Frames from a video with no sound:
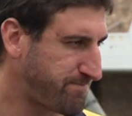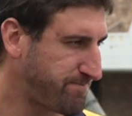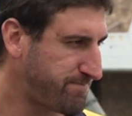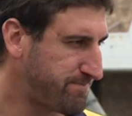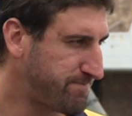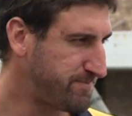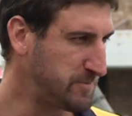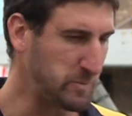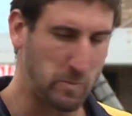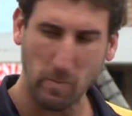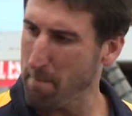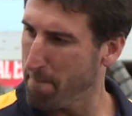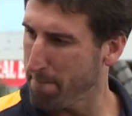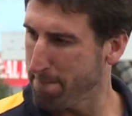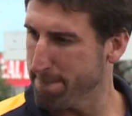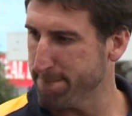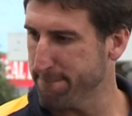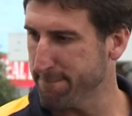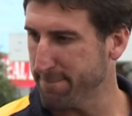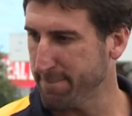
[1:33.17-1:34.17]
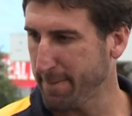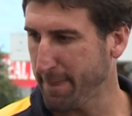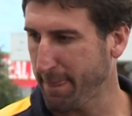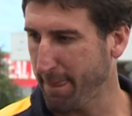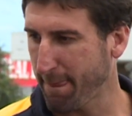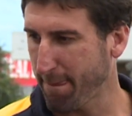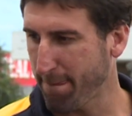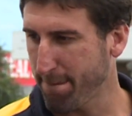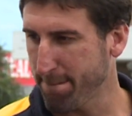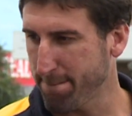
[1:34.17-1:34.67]
Does the role of the
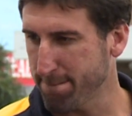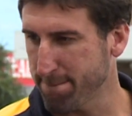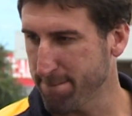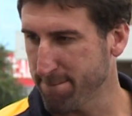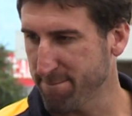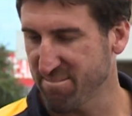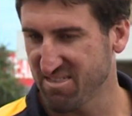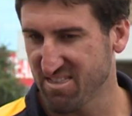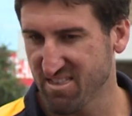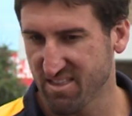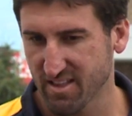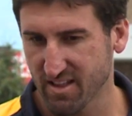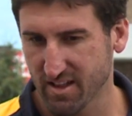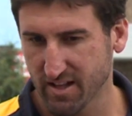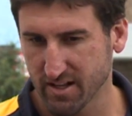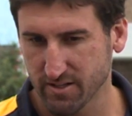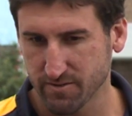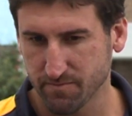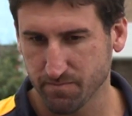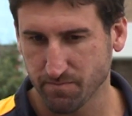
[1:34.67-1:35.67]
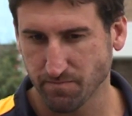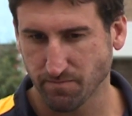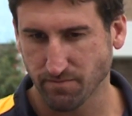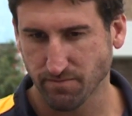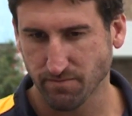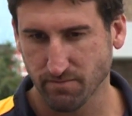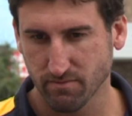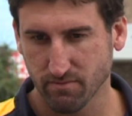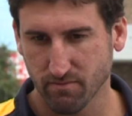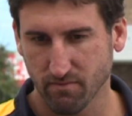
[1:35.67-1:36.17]
ruckman sort of change in this new game
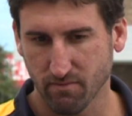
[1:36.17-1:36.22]
plan?